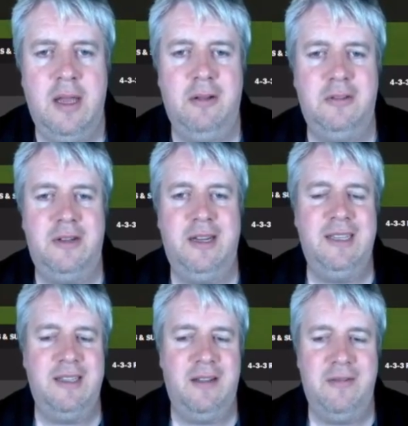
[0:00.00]
And
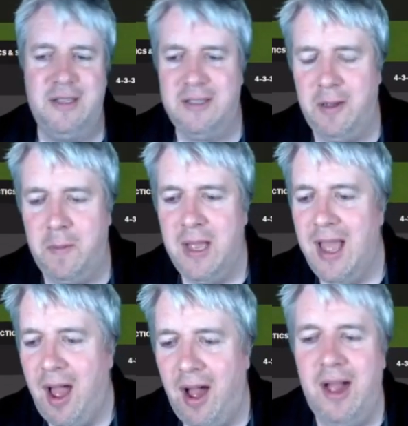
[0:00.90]
Uldriķis over the top.
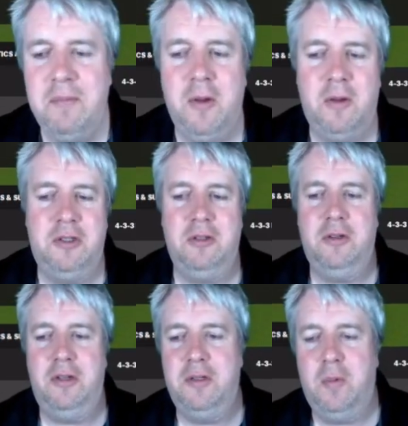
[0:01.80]
I'm not
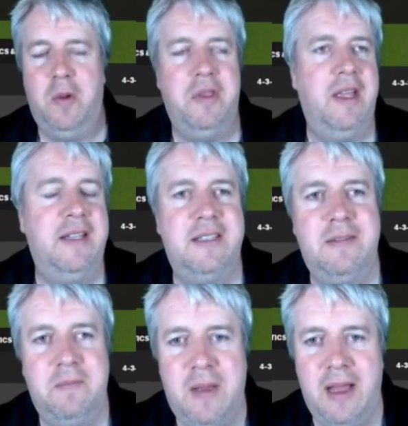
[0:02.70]
sure who's won
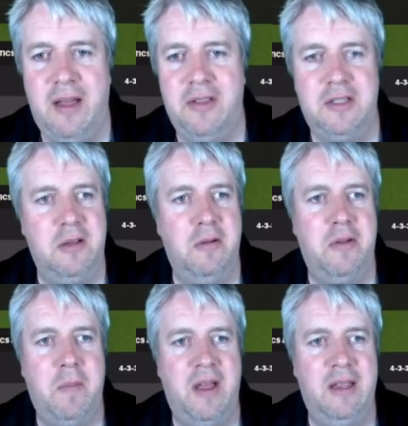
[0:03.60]
this out of the two
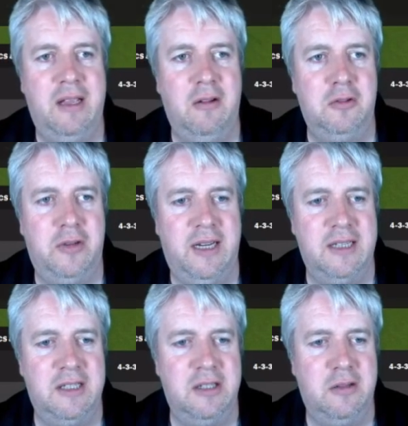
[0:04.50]
of them. I think
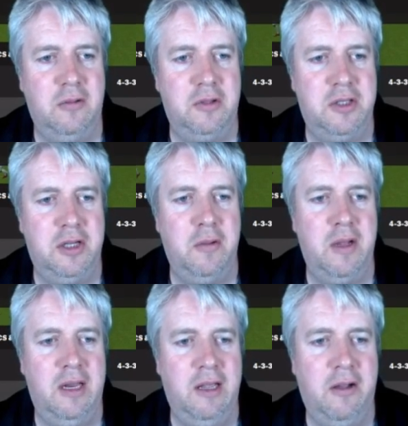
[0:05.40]
Uldriķis has scored two
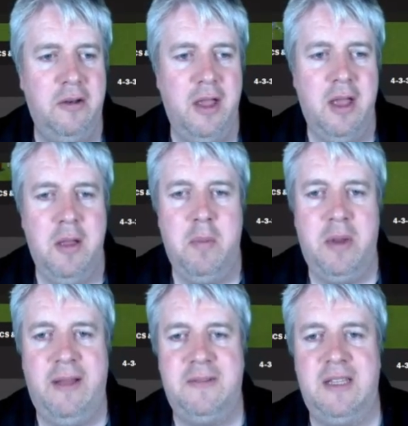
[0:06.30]
early on,
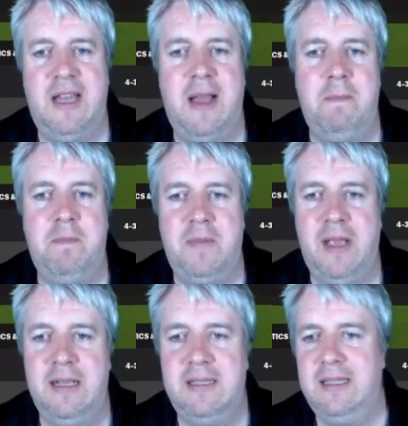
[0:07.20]
but after that,
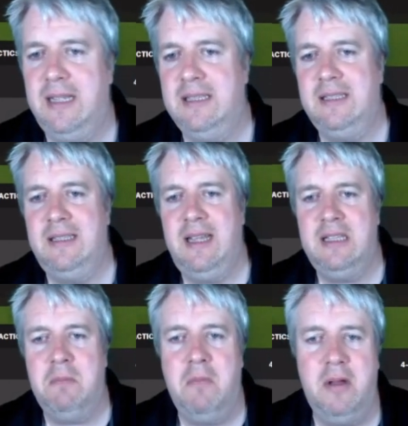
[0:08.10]
it's
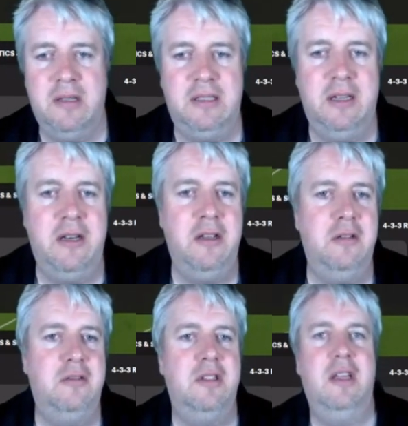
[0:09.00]
Martinen
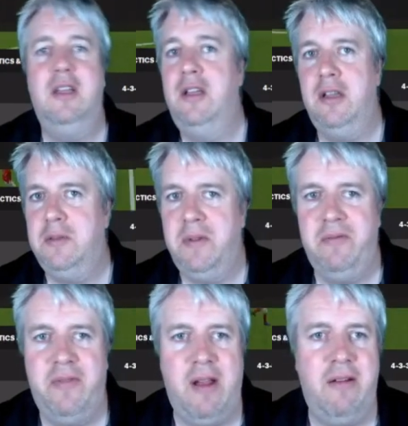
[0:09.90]
who's
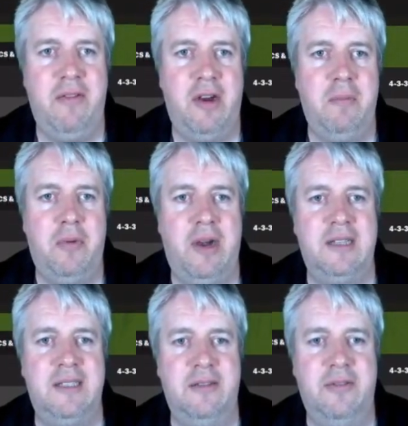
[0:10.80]
been very, very
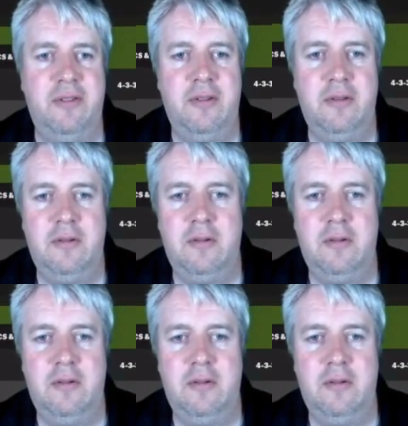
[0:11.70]
impressive.